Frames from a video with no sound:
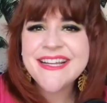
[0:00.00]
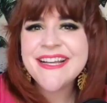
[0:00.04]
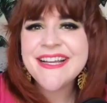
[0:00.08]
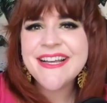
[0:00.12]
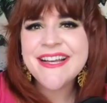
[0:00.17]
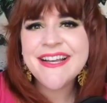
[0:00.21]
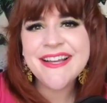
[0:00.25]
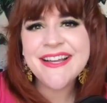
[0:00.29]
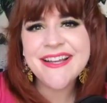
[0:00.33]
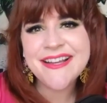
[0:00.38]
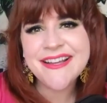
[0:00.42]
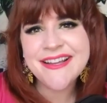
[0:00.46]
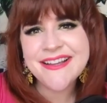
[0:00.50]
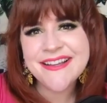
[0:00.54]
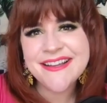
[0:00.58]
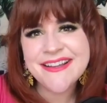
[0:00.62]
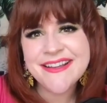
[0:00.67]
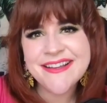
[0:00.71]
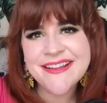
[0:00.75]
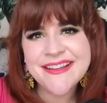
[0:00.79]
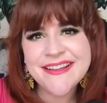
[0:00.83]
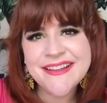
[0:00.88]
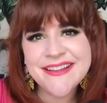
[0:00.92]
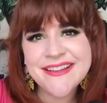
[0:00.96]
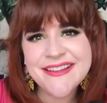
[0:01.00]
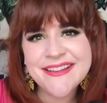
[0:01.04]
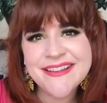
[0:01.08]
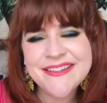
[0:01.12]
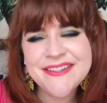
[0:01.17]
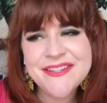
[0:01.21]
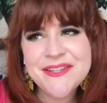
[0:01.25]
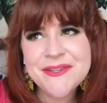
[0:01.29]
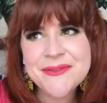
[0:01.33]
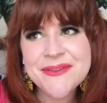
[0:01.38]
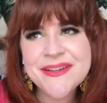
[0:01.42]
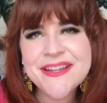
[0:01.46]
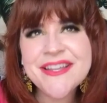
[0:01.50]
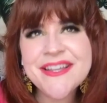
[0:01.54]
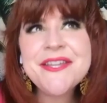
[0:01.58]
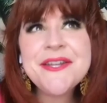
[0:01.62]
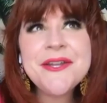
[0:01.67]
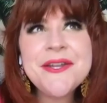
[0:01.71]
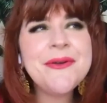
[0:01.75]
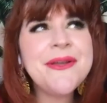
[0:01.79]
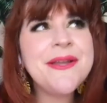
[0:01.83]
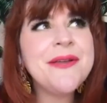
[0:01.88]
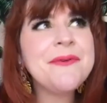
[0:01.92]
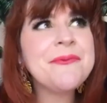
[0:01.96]

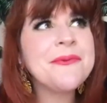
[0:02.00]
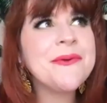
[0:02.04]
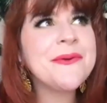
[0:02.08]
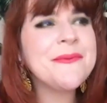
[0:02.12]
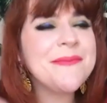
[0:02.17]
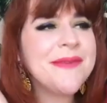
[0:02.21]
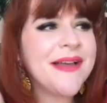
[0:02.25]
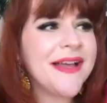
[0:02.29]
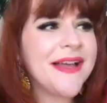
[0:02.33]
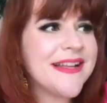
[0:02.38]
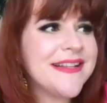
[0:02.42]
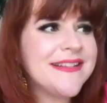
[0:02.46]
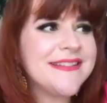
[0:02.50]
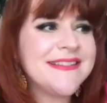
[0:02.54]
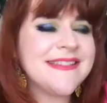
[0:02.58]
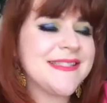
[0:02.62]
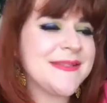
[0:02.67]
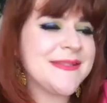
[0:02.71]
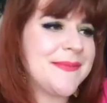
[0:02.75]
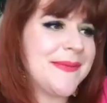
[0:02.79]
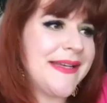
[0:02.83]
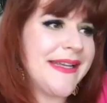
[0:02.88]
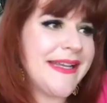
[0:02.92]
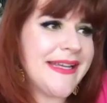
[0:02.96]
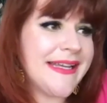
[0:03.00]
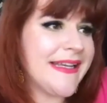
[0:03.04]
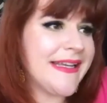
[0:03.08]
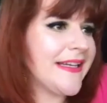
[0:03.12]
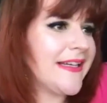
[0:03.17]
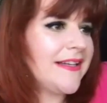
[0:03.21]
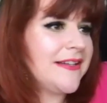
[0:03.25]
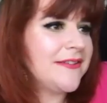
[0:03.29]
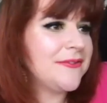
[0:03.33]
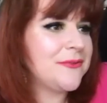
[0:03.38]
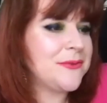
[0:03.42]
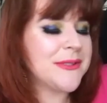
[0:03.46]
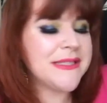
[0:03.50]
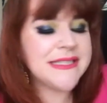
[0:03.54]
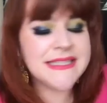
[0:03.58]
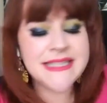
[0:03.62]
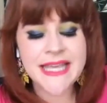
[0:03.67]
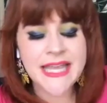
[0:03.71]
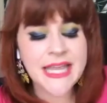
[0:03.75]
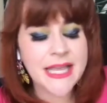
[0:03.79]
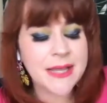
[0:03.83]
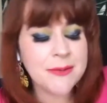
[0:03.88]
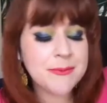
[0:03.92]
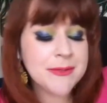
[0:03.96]
It reminds me of when
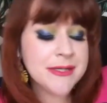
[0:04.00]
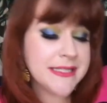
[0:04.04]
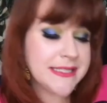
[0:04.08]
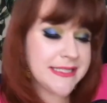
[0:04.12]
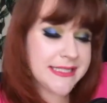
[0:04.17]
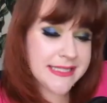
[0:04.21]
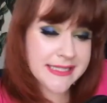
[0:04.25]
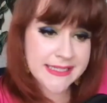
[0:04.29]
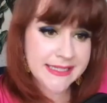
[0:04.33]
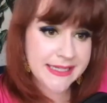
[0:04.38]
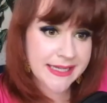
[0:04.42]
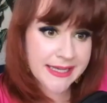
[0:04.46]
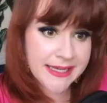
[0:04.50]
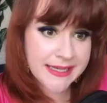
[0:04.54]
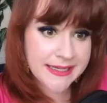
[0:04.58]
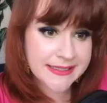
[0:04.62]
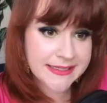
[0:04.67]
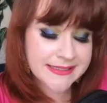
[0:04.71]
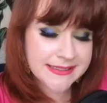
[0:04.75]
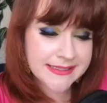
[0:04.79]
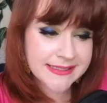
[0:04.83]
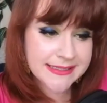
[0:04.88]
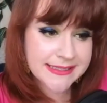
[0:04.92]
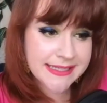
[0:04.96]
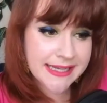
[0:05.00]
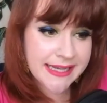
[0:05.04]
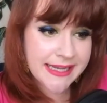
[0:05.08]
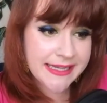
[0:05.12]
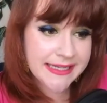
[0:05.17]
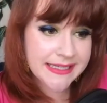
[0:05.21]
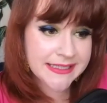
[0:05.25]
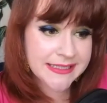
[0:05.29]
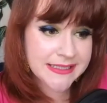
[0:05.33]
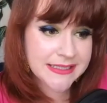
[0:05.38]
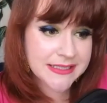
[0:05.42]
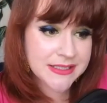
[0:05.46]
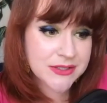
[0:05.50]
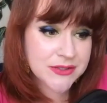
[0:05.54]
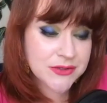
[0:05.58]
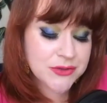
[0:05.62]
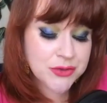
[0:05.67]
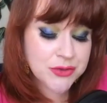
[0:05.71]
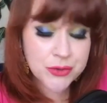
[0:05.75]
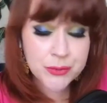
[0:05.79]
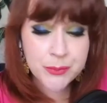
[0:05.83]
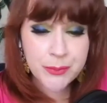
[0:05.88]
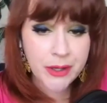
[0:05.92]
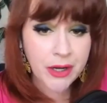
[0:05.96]
Cameron Diaz and
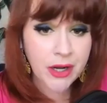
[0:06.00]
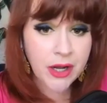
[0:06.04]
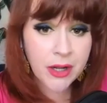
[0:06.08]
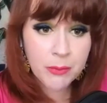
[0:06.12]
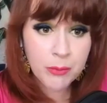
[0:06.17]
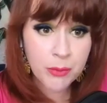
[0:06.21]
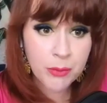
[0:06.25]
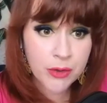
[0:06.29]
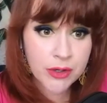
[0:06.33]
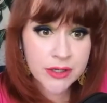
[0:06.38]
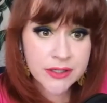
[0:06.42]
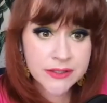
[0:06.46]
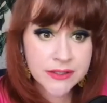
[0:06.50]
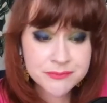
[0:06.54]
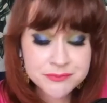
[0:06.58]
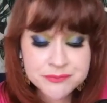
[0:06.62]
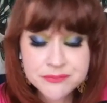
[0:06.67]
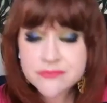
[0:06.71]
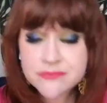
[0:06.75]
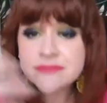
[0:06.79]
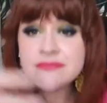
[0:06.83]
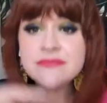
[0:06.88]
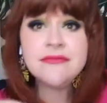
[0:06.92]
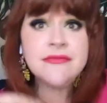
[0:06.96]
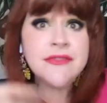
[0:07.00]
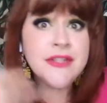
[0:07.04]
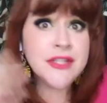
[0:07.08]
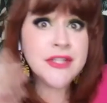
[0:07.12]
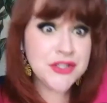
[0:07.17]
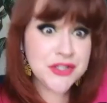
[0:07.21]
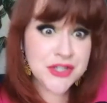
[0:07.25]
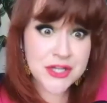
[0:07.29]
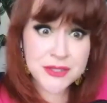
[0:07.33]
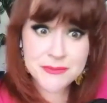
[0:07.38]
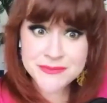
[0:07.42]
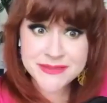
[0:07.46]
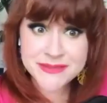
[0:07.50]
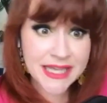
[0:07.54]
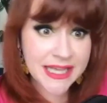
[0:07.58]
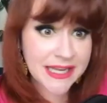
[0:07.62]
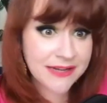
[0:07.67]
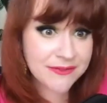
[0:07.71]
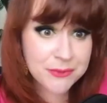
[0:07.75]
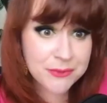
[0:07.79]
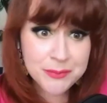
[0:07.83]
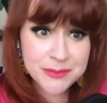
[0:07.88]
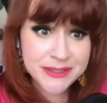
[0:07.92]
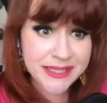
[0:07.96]
Drew Barrymore jumped out
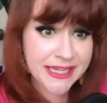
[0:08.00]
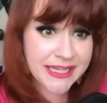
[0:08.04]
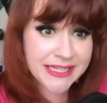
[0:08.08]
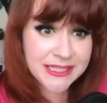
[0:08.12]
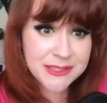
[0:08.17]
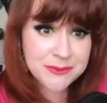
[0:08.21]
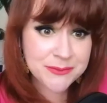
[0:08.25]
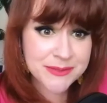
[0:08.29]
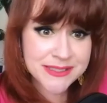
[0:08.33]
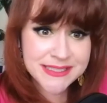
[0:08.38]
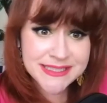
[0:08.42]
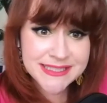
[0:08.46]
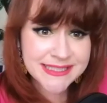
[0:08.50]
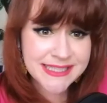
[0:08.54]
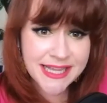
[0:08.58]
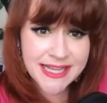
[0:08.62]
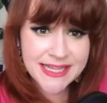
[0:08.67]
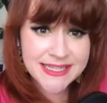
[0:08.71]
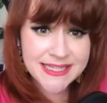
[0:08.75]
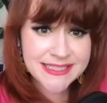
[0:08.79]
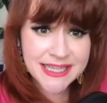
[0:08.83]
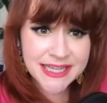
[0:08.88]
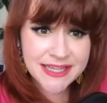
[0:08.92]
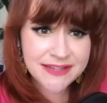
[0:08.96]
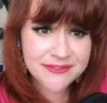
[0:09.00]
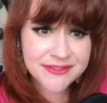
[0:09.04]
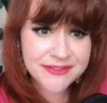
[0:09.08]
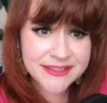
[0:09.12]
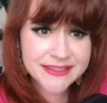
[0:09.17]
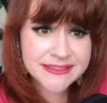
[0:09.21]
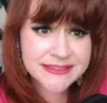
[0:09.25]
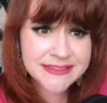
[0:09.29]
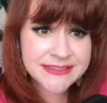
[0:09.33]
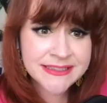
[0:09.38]
of a plane and went skydiving.